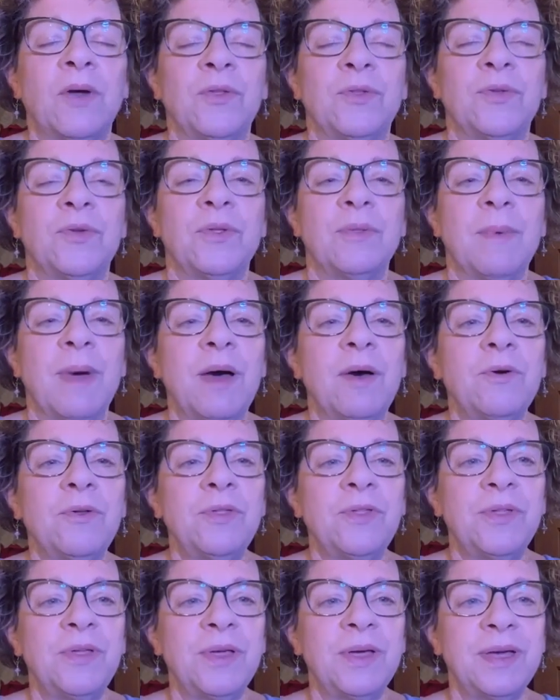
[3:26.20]
out through the
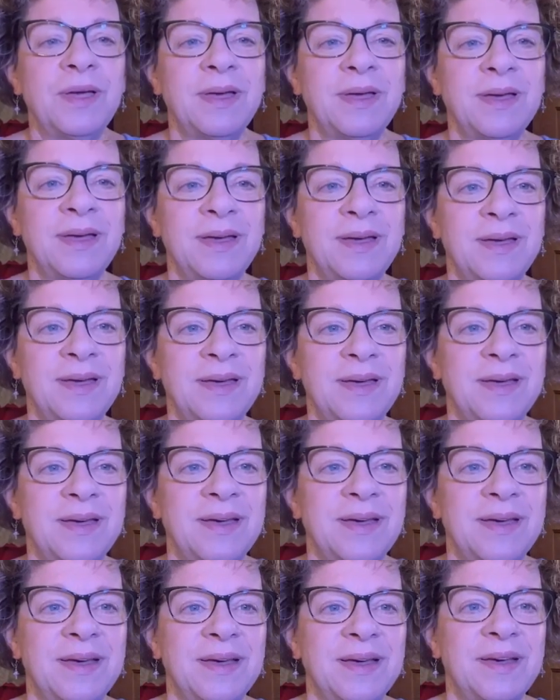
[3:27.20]
mouth.
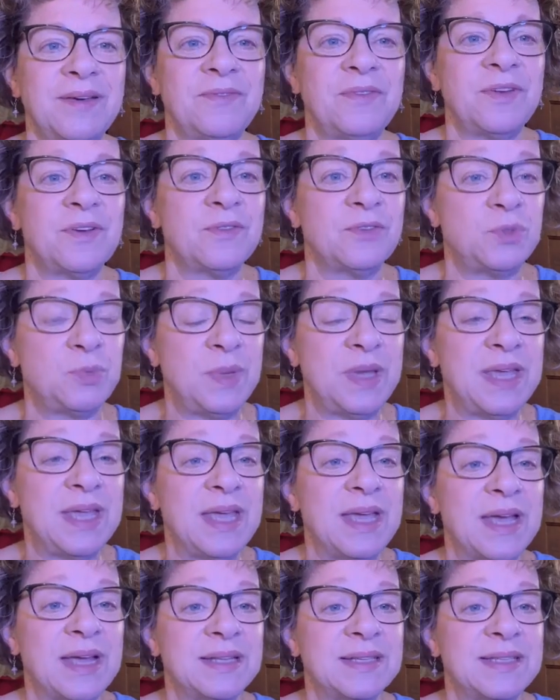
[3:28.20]
If you're
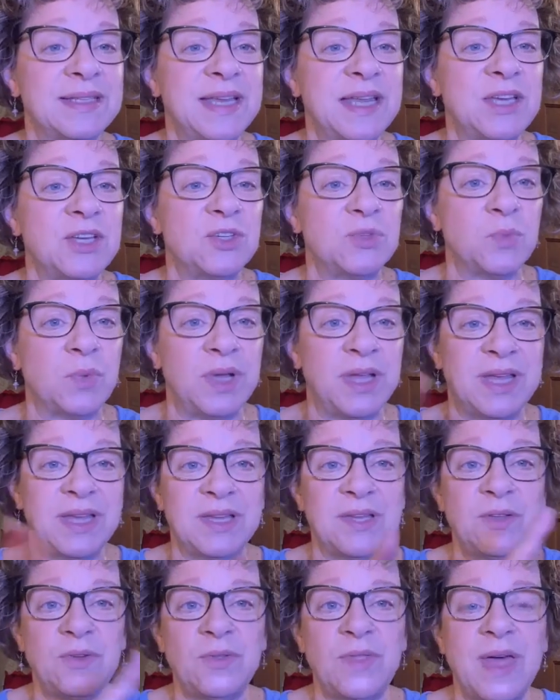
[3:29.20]
speaking on stages, we
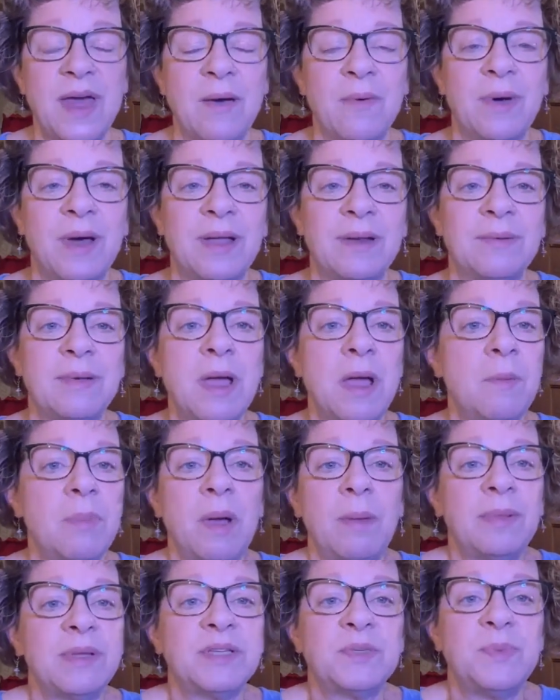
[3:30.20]
can do that one.
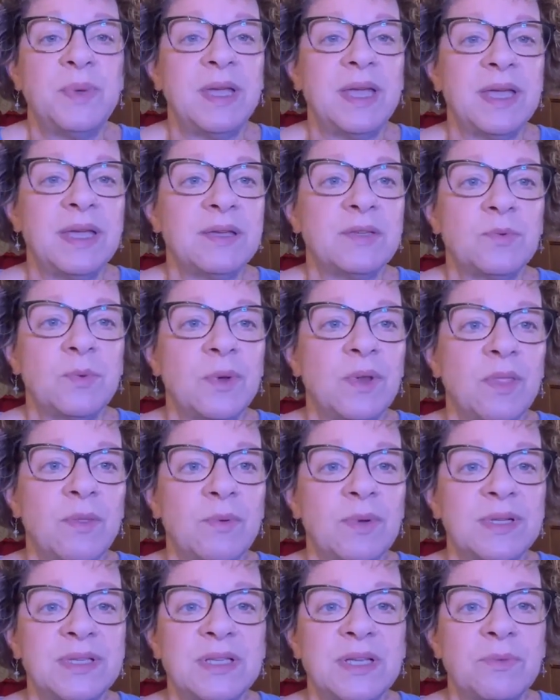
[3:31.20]
Public speaking is one of
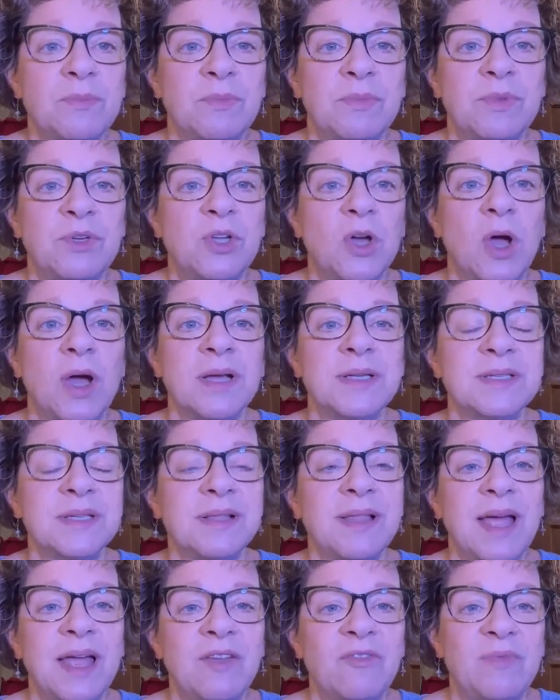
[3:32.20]
the ones that dogs
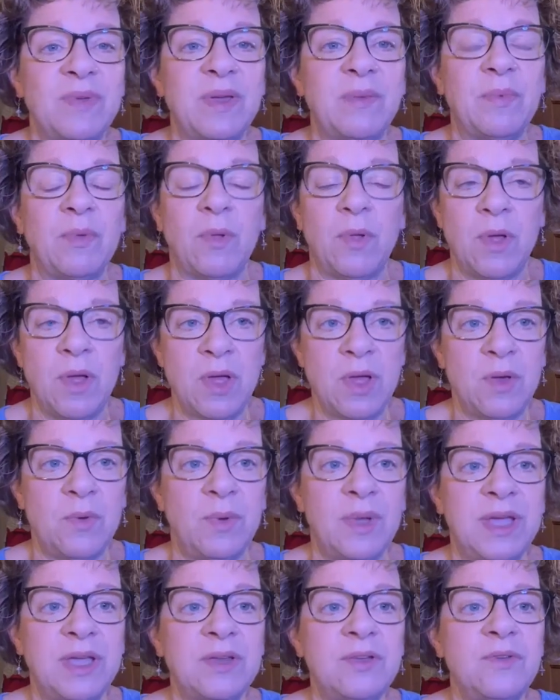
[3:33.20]
a lot of people.
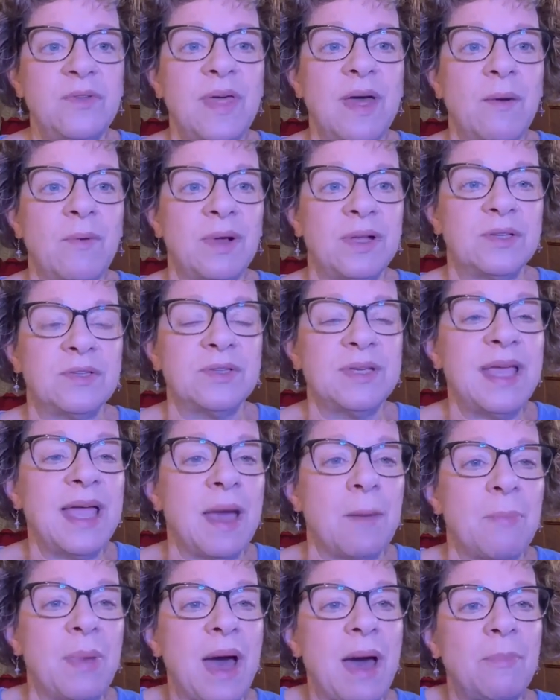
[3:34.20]
We can do that one. So
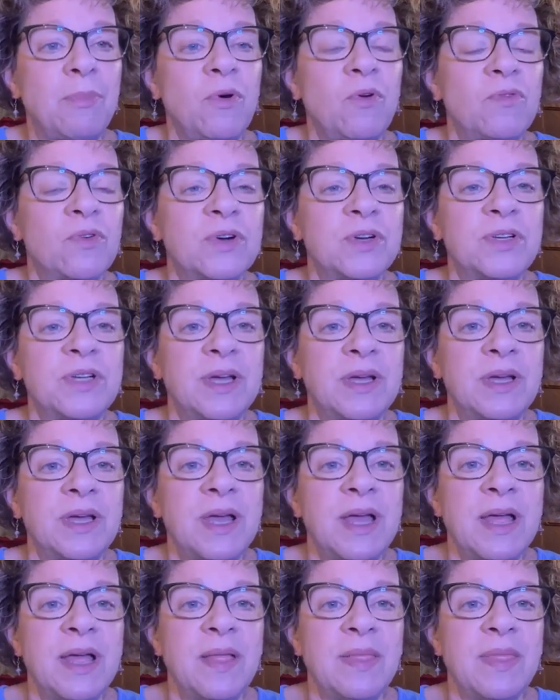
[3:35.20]
yeah, pop over to
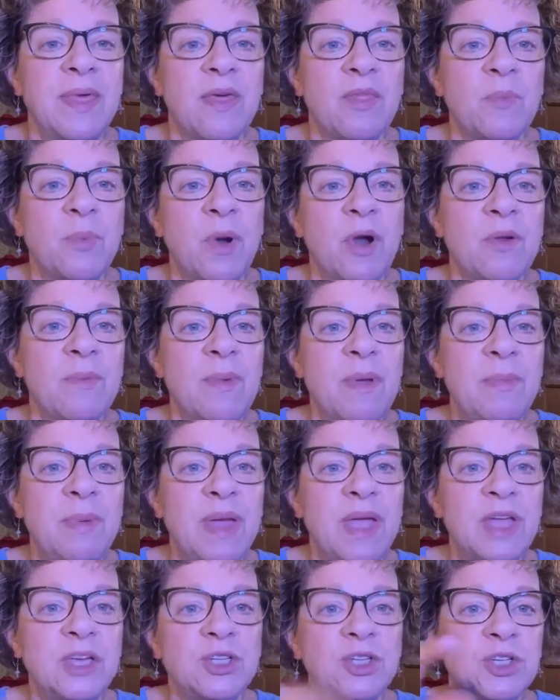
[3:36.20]
the other part of my
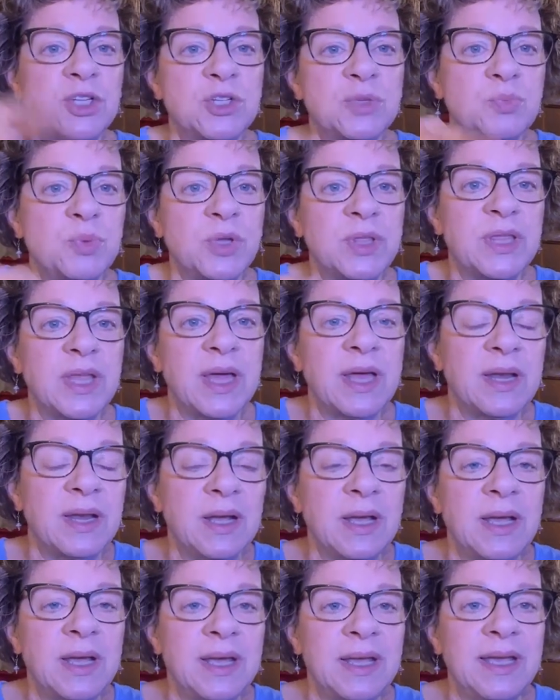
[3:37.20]
page and just put that
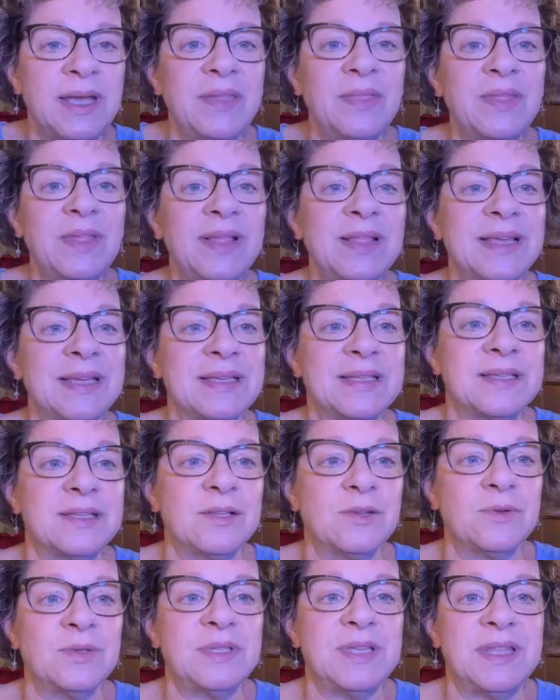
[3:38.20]
in the
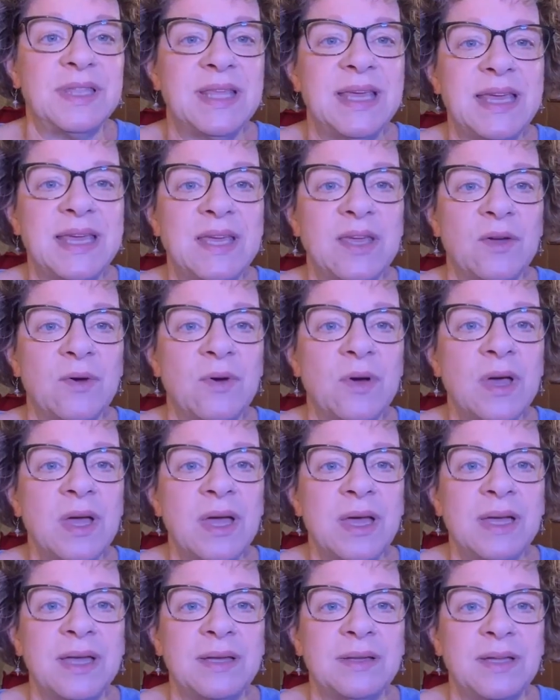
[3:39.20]
list, Lucy. Thank you.
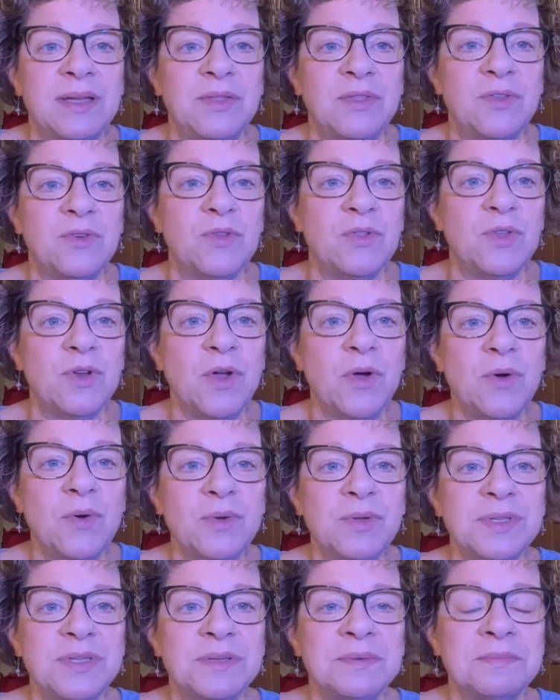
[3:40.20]
In through the
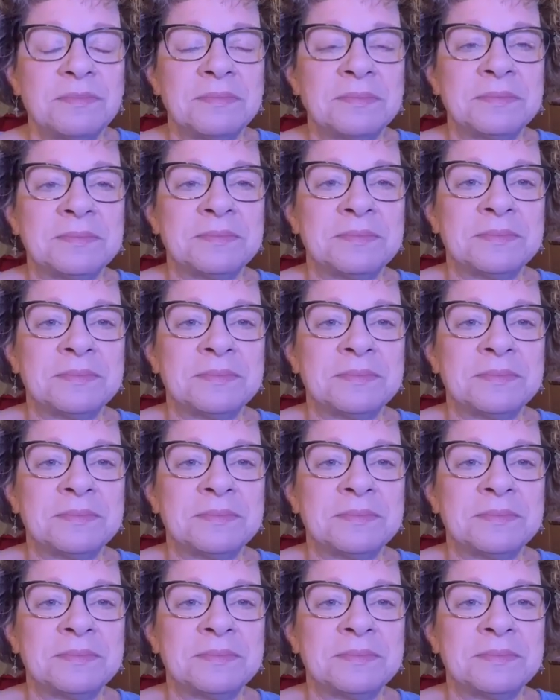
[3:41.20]
nose,